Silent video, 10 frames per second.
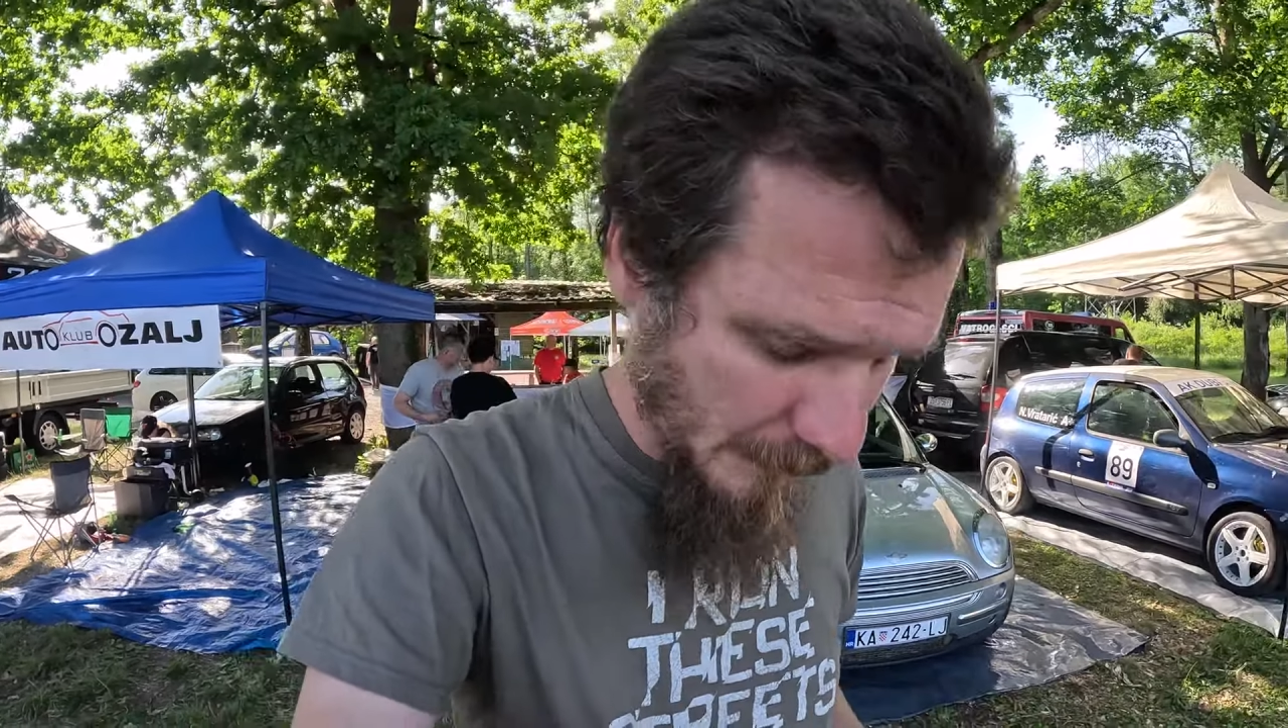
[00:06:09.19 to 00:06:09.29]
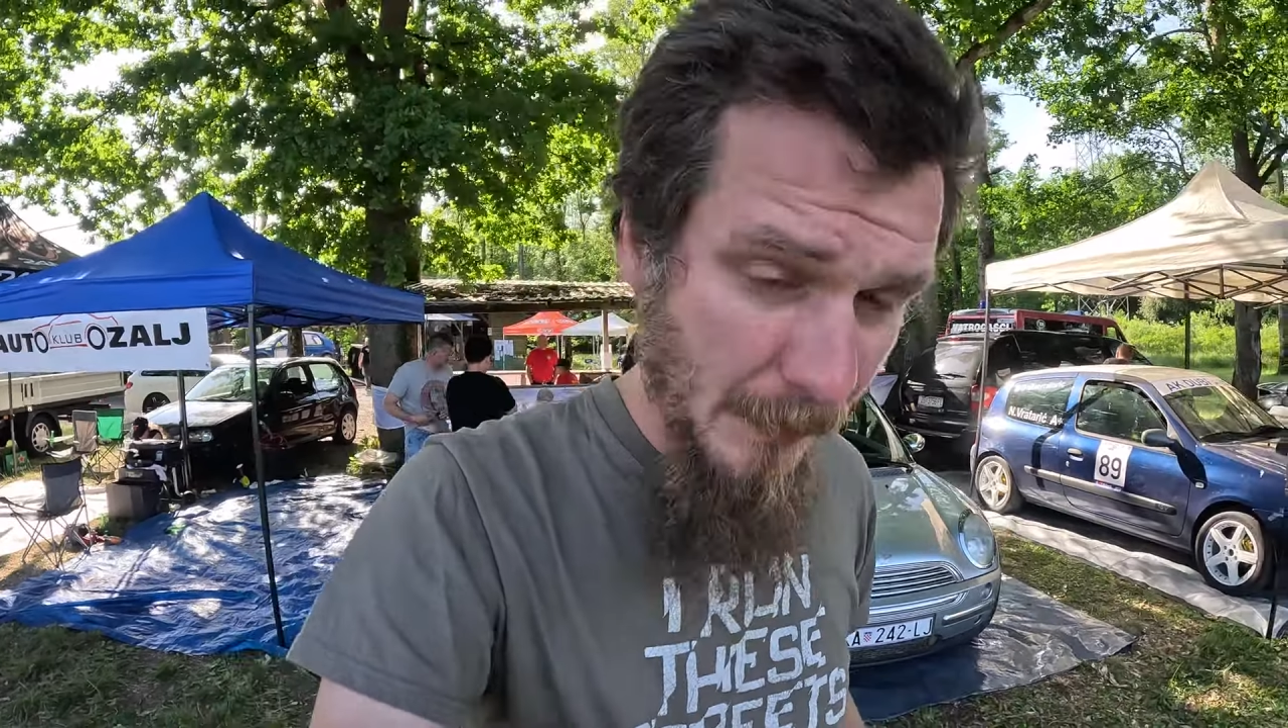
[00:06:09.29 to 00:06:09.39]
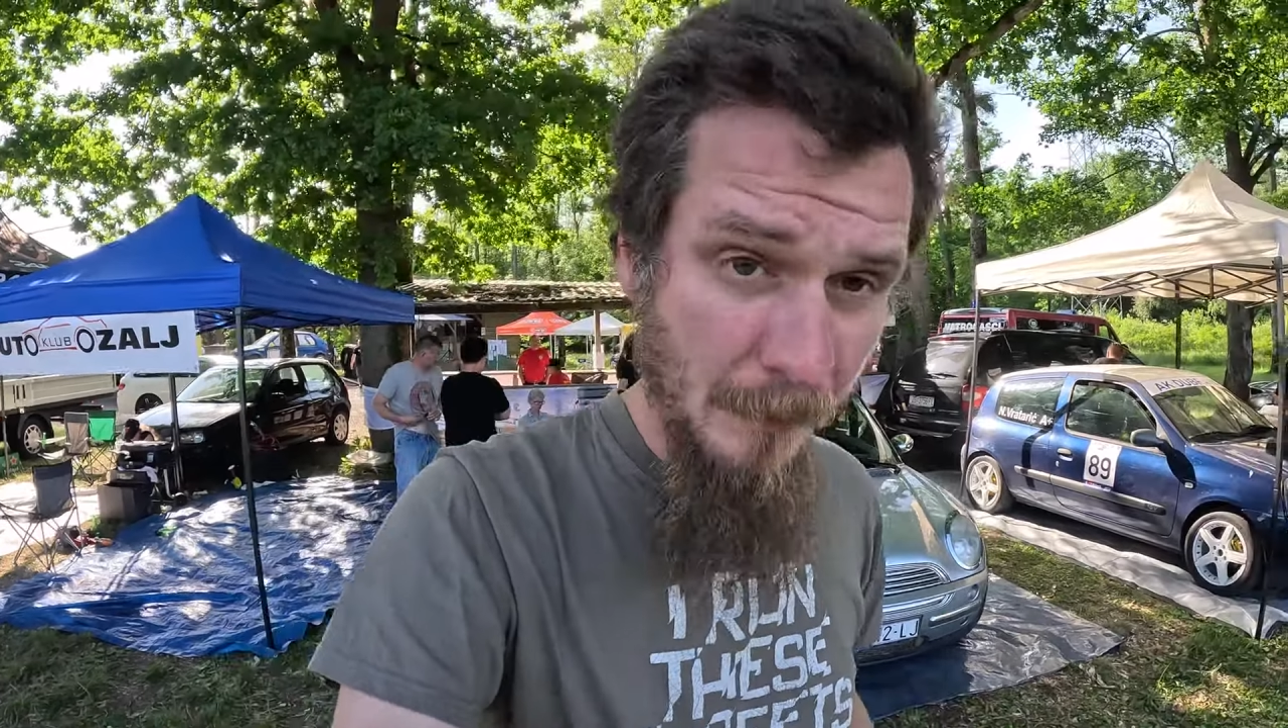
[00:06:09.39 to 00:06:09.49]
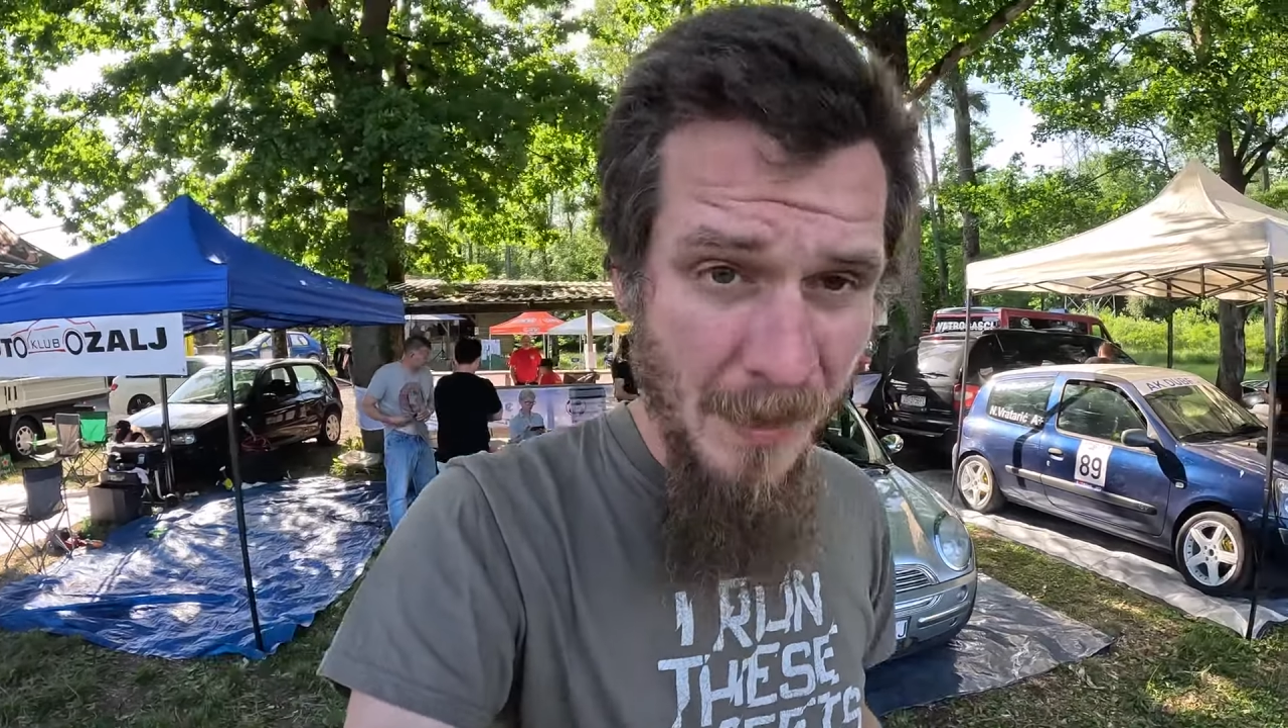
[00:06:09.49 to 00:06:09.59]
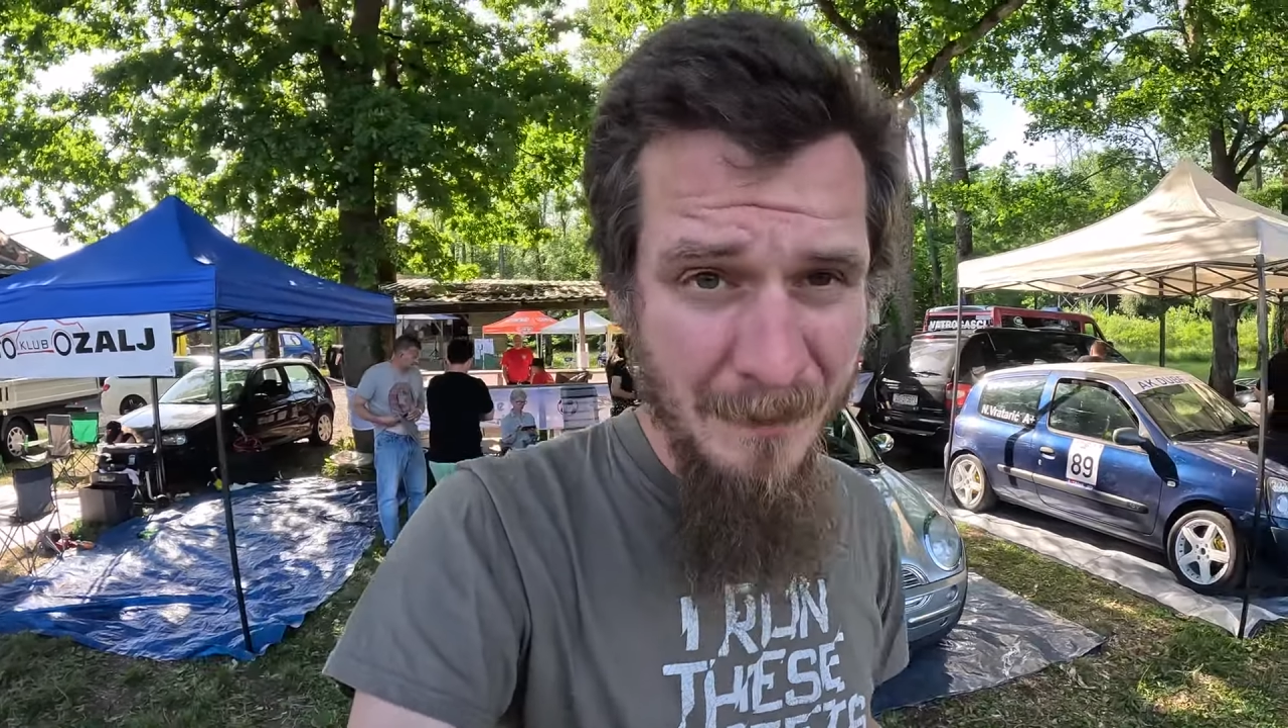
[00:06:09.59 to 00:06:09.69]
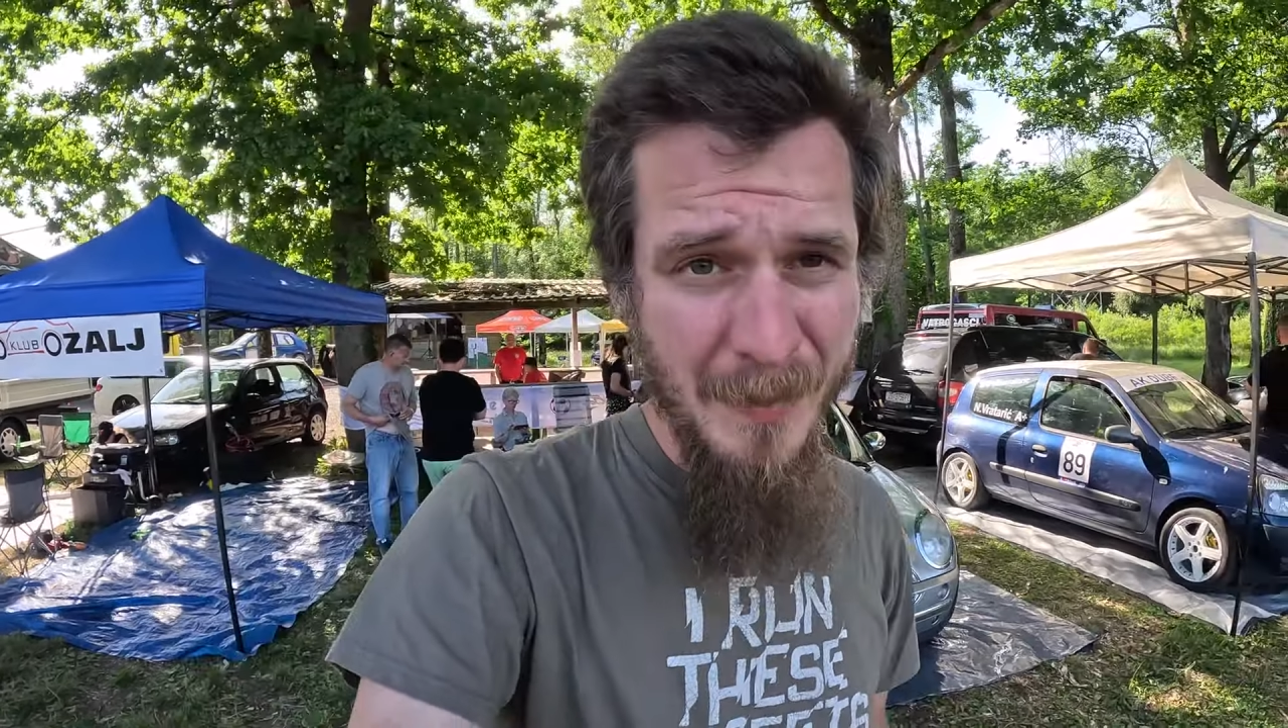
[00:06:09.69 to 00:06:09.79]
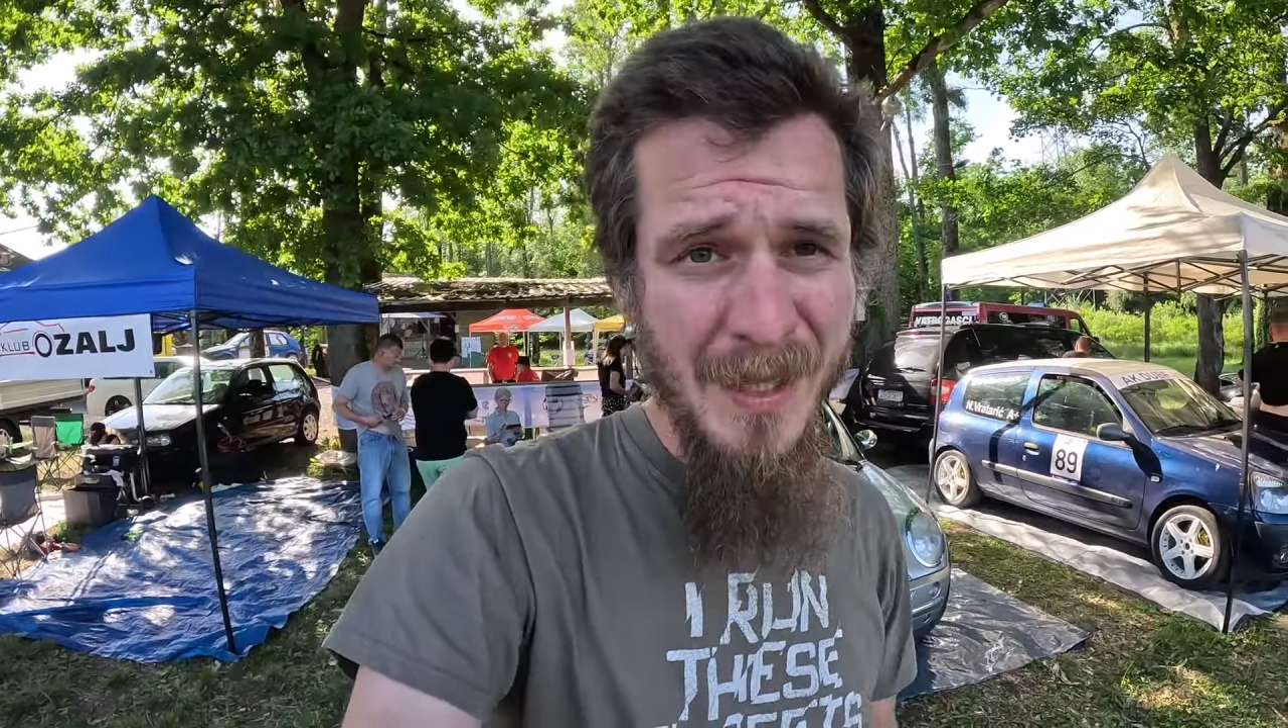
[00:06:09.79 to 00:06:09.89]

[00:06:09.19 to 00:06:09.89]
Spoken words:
was a clean run,